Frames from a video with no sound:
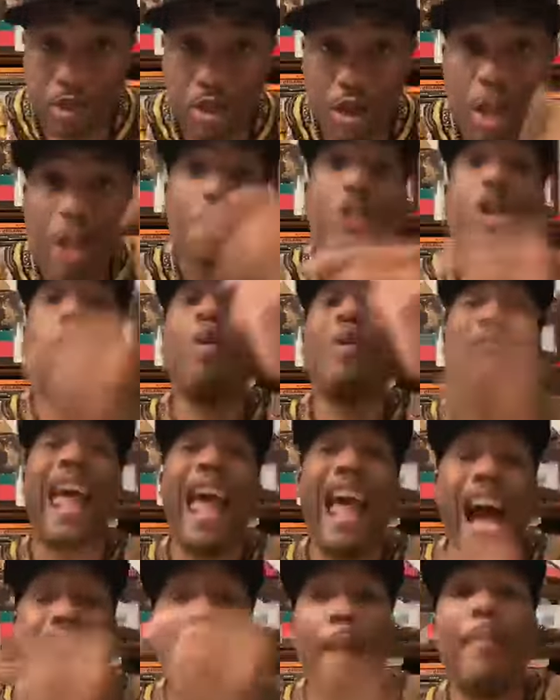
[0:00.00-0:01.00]
So now
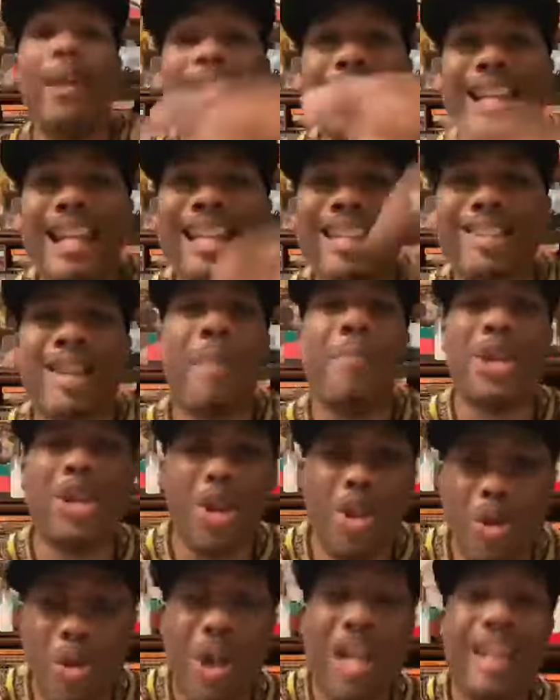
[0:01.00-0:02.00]
I'm going to need some of
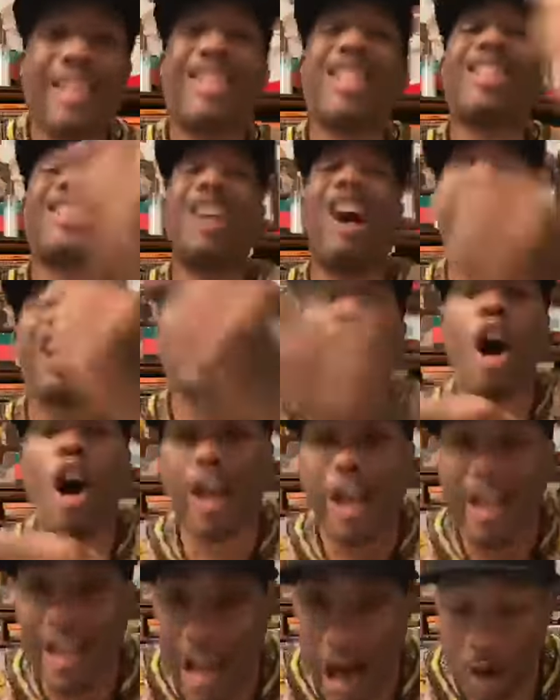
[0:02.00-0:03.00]
you to start
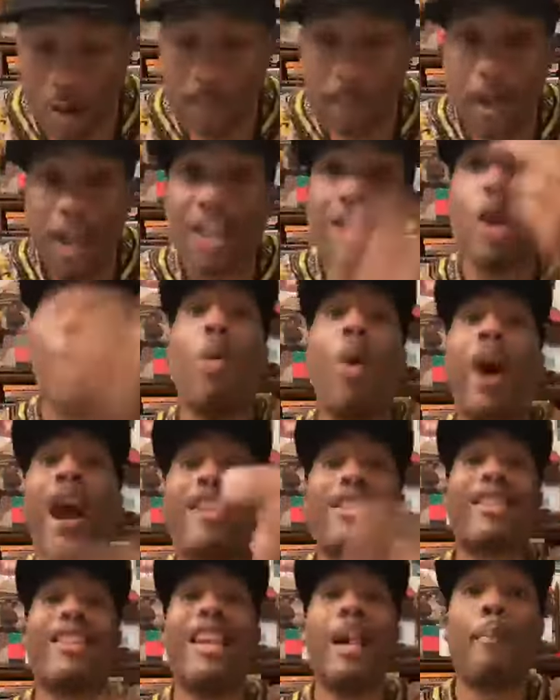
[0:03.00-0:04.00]
calling out the
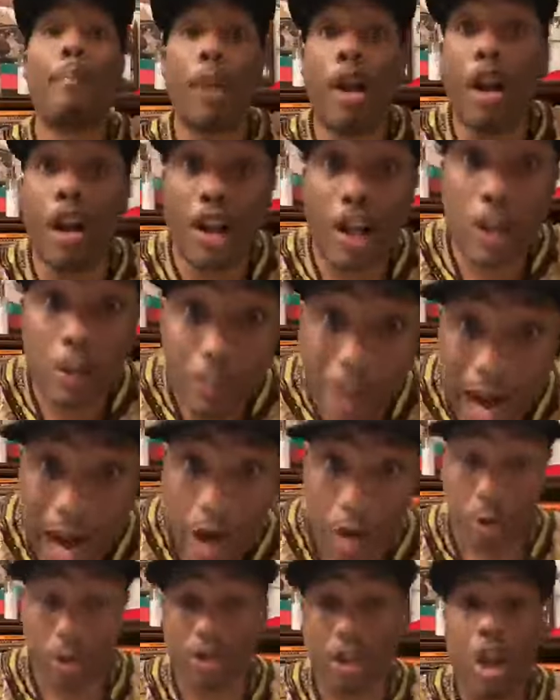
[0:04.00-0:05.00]
Western imperialist
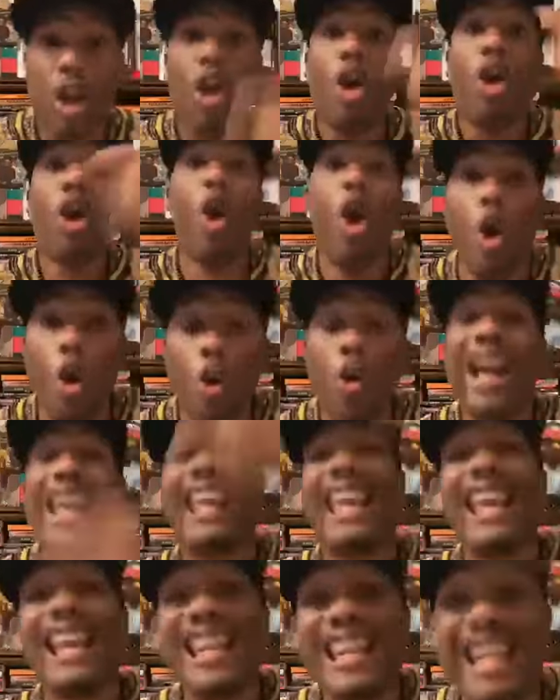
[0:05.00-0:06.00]
powers who
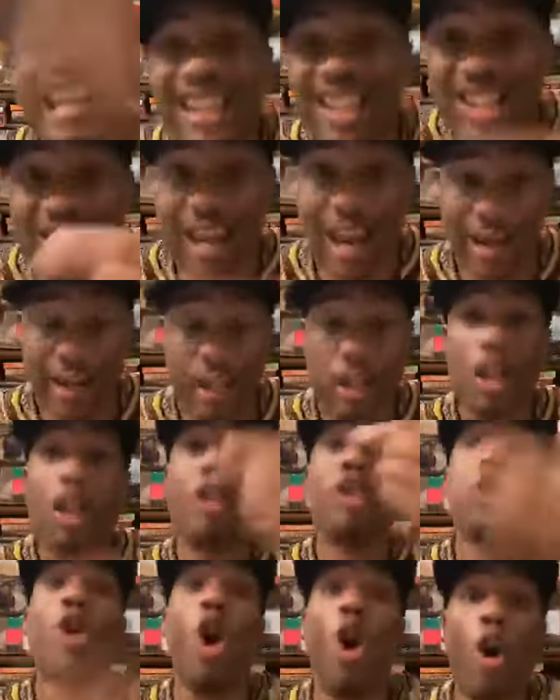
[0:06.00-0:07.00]
initiated
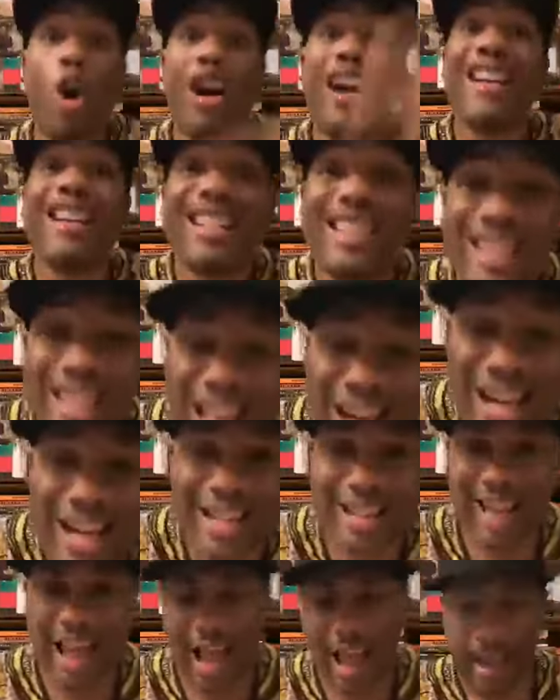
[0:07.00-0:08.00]
your
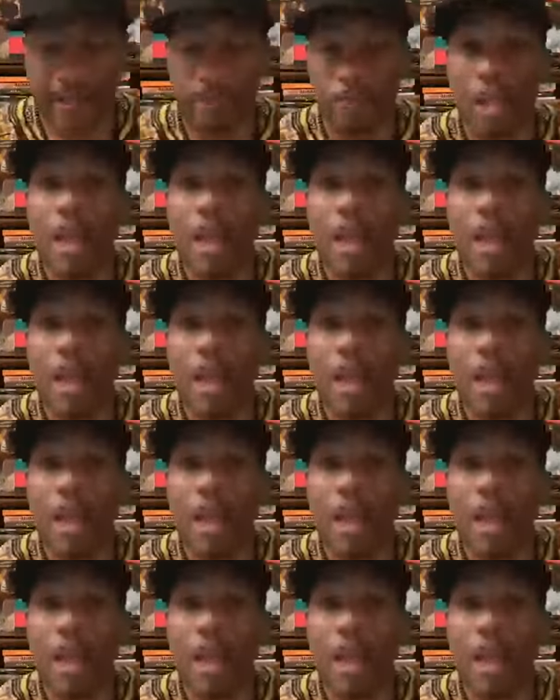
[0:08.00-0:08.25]
genocide.